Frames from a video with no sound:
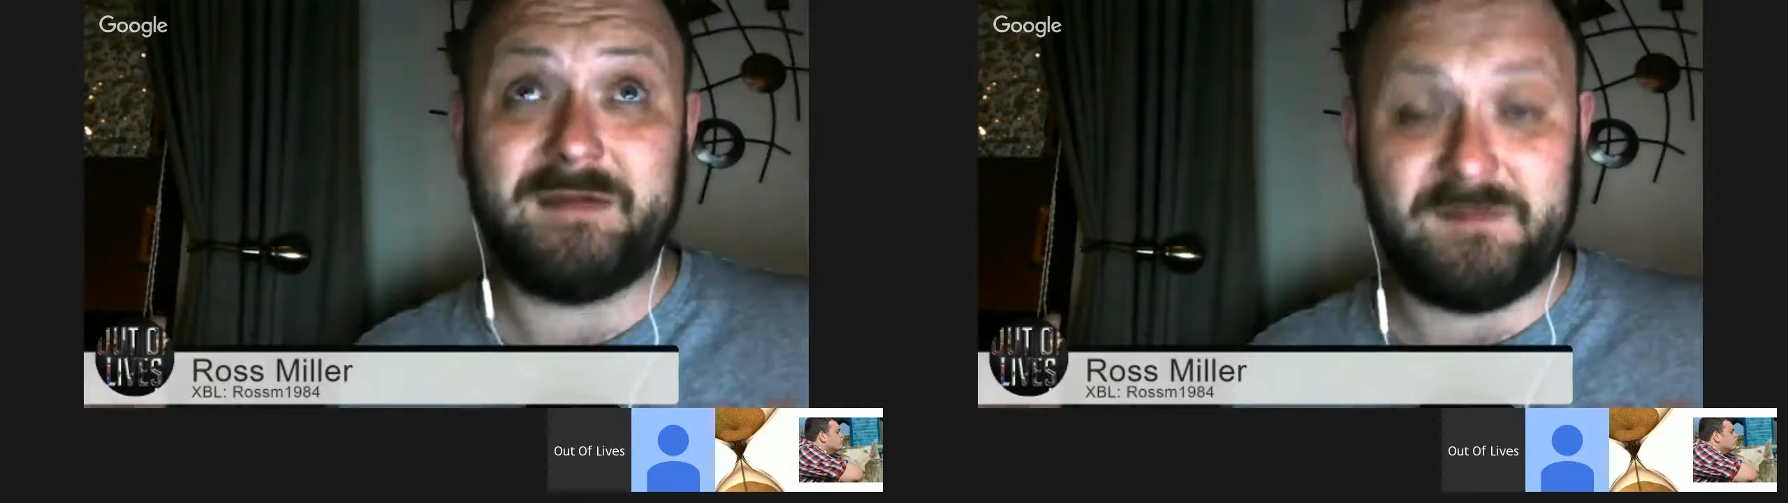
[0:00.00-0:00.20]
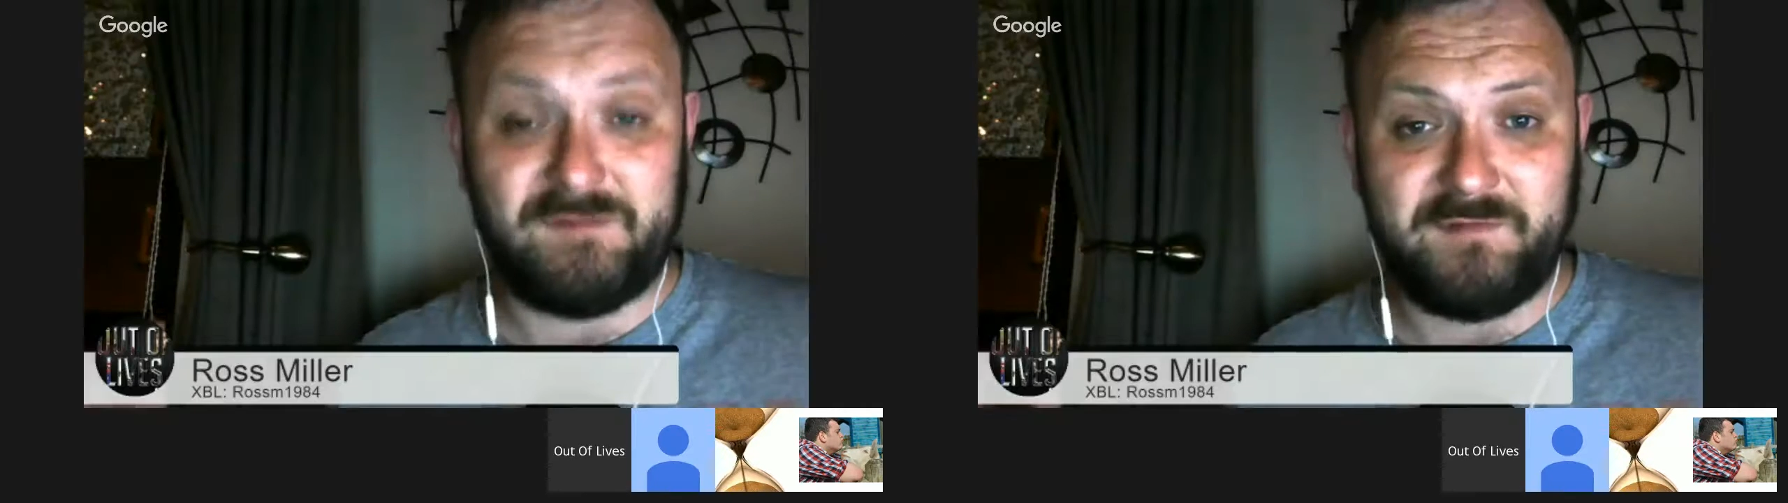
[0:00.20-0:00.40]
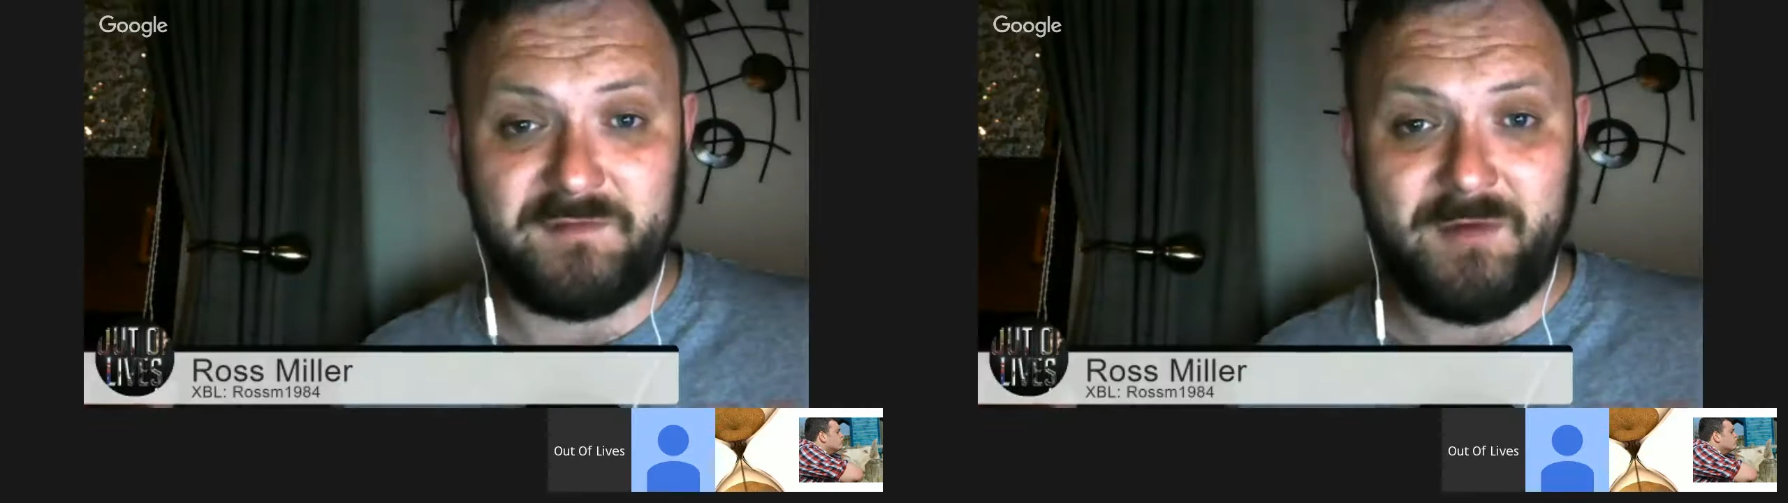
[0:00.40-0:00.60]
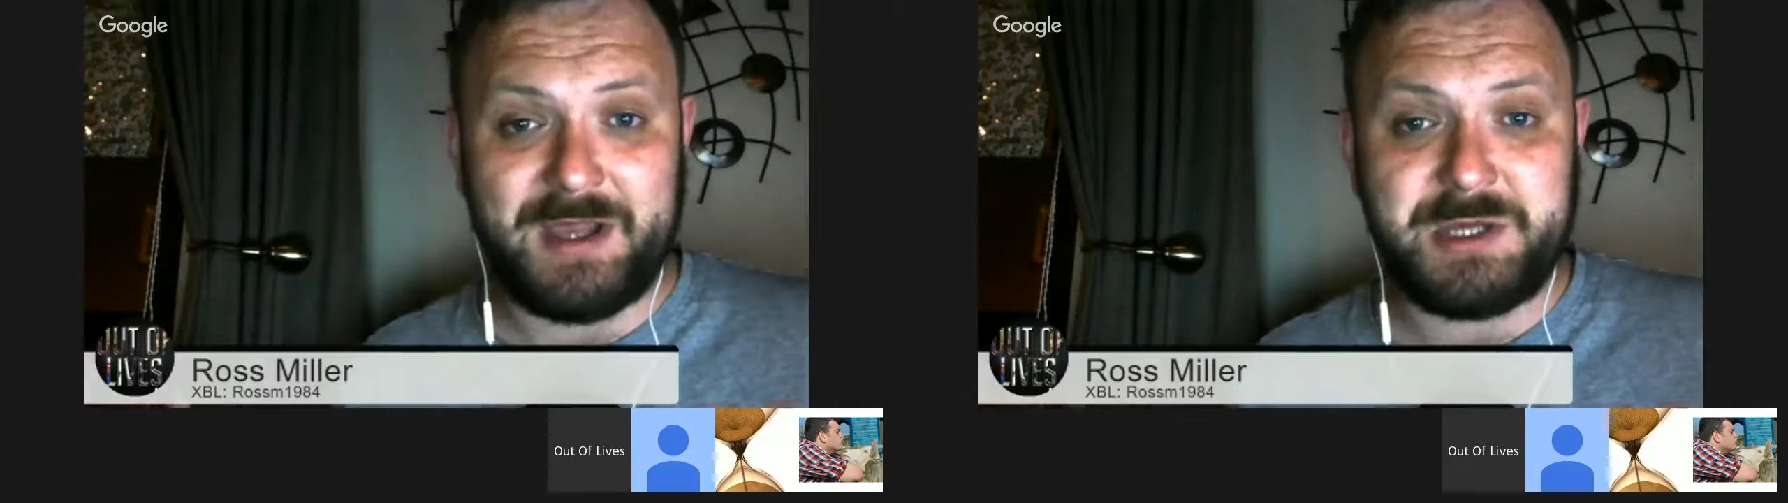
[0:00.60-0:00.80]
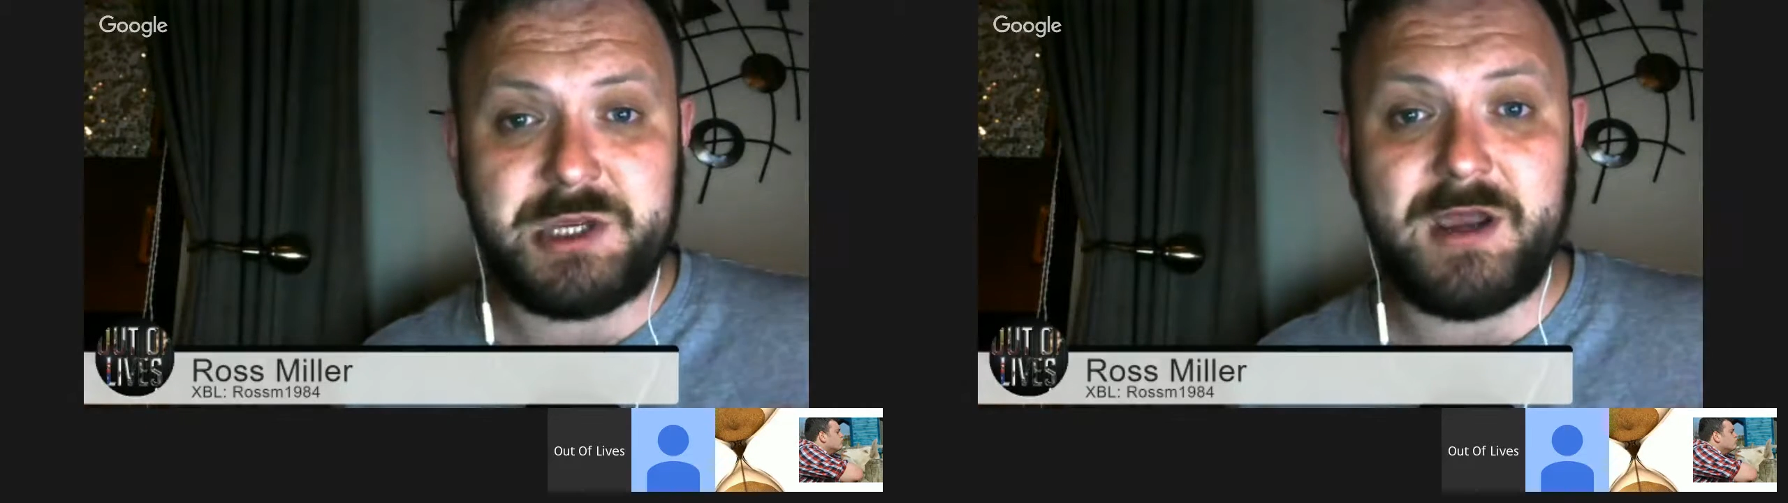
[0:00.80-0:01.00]
to from
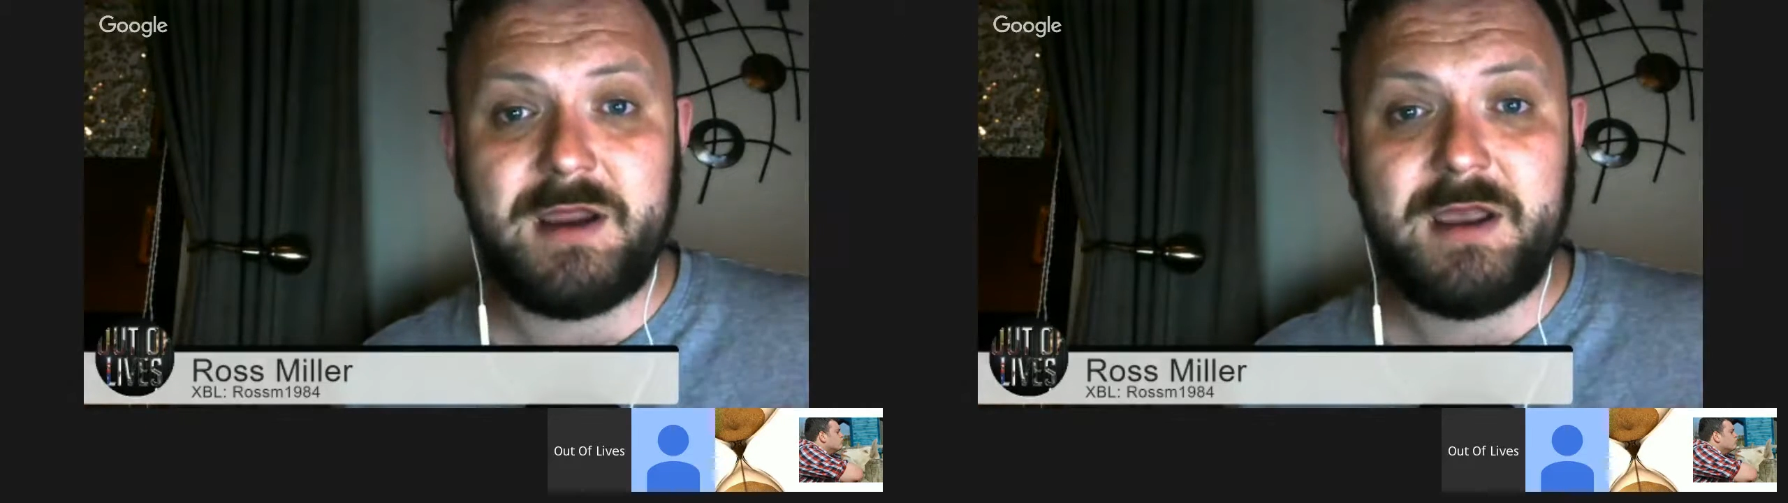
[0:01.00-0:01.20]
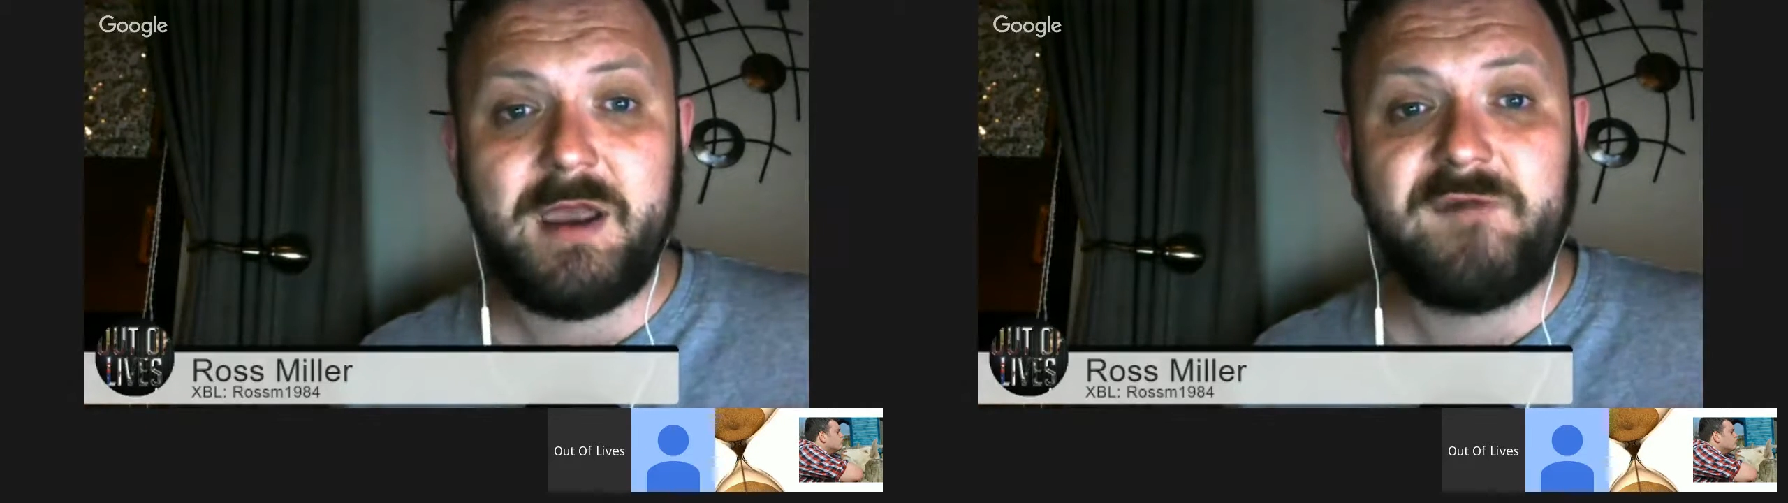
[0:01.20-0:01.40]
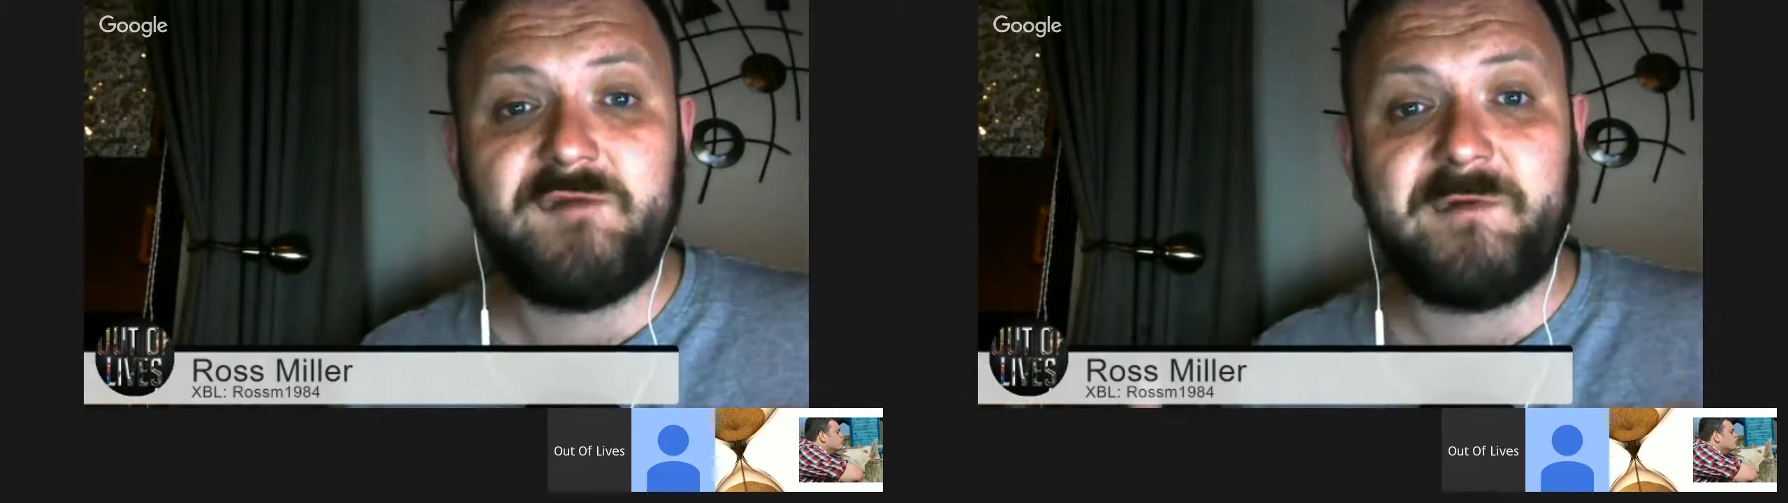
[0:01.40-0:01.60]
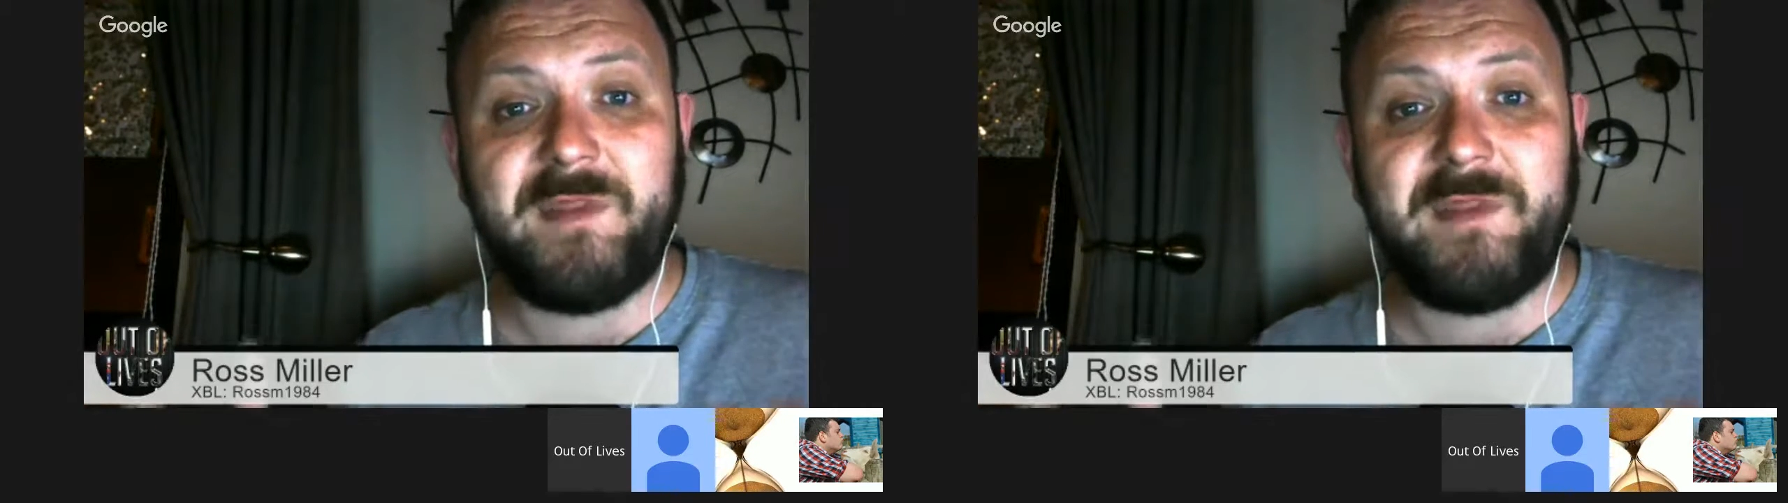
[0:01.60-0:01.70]
last year. So for